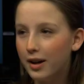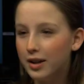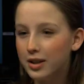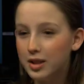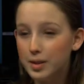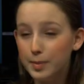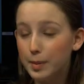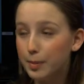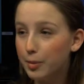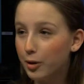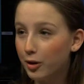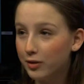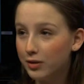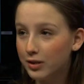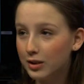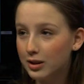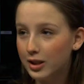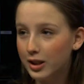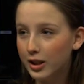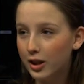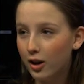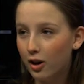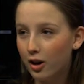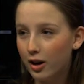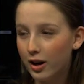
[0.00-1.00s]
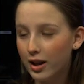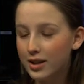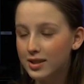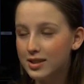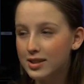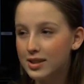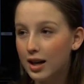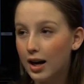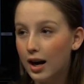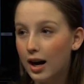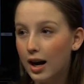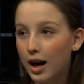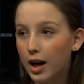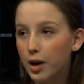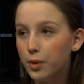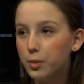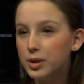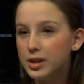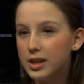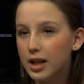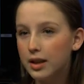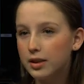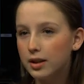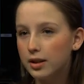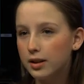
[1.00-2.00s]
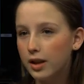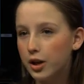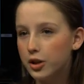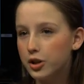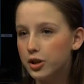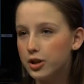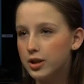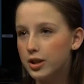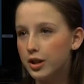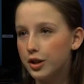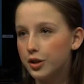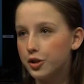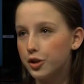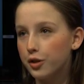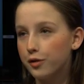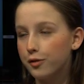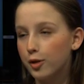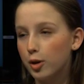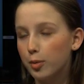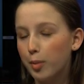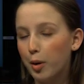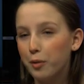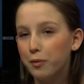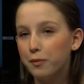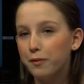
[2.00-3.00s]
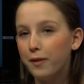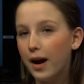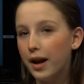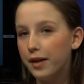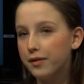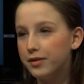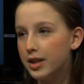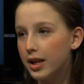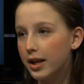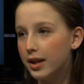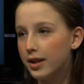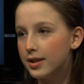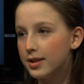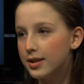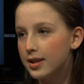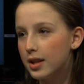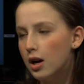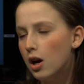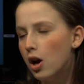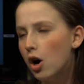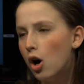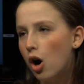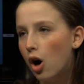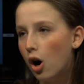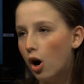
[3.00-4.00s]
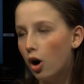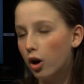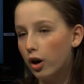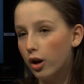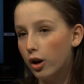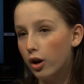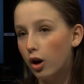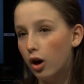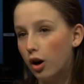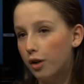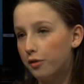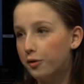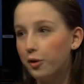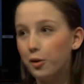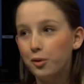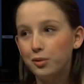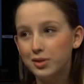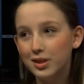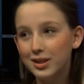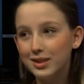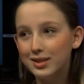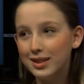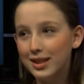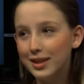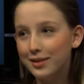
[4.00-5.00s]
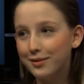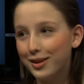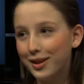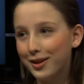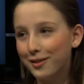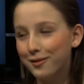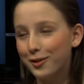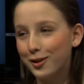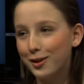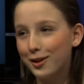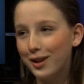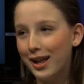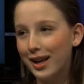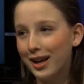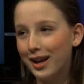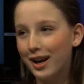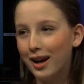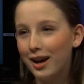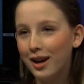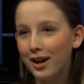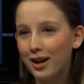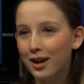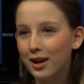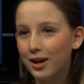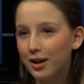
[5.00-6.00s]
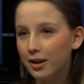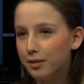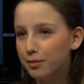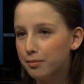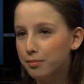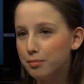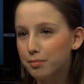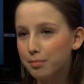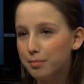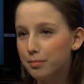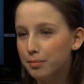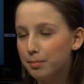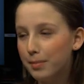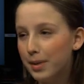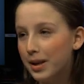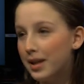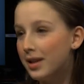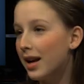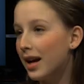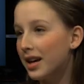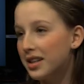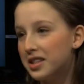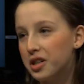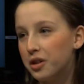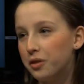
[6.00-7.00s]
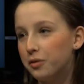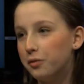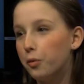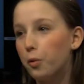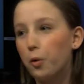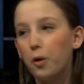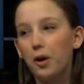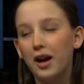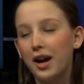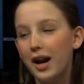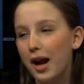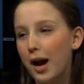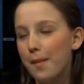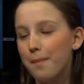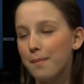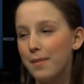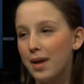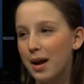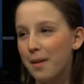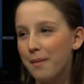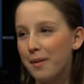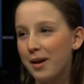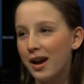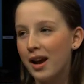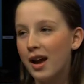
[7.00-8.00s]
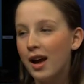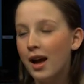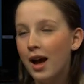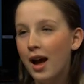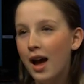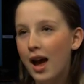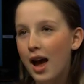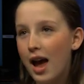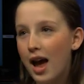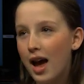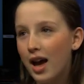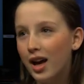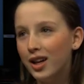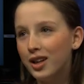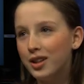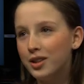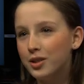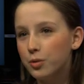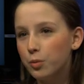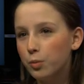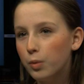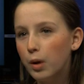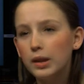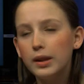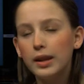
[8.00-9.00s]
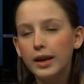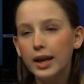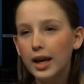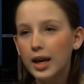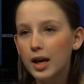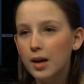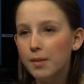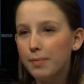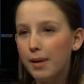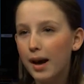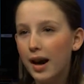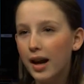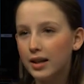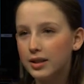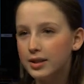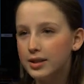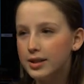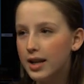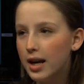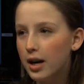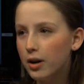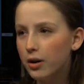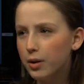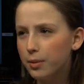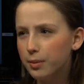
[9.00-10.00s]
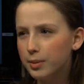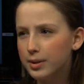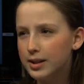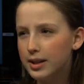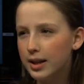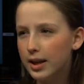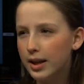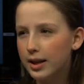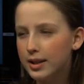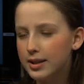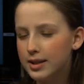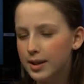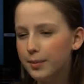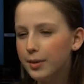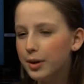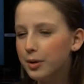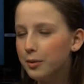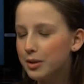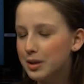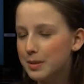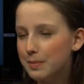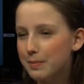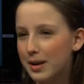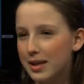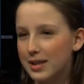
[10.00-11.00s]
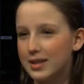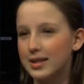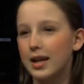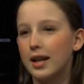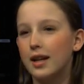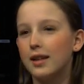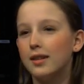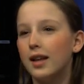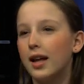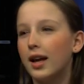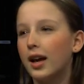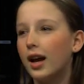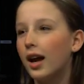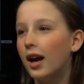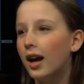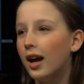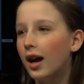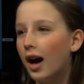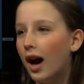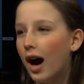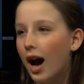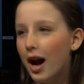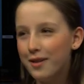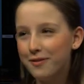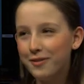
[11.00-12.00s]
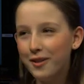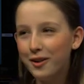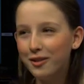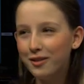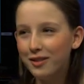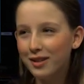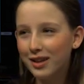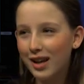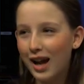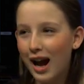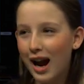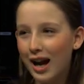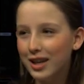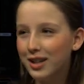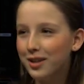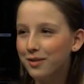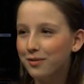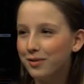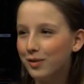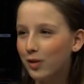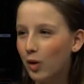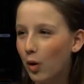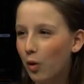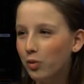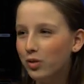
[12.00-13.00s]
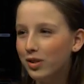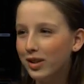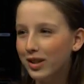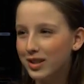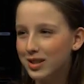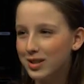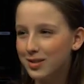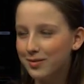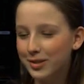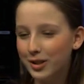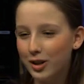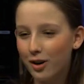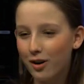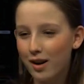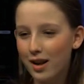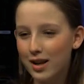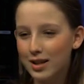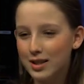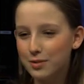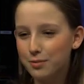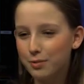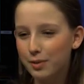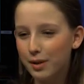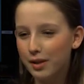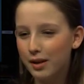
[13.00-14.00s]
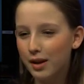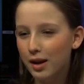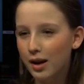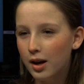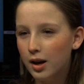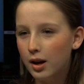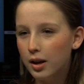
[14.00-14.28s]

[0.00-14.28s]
and to be perfectly honest, I was at the legislature for about 5 days on and off, only leaving for like midnight till 4 a.m. maybe. And when the camp packed down, it was like something was missing. Like, I felt kind of lonely, to be honest, with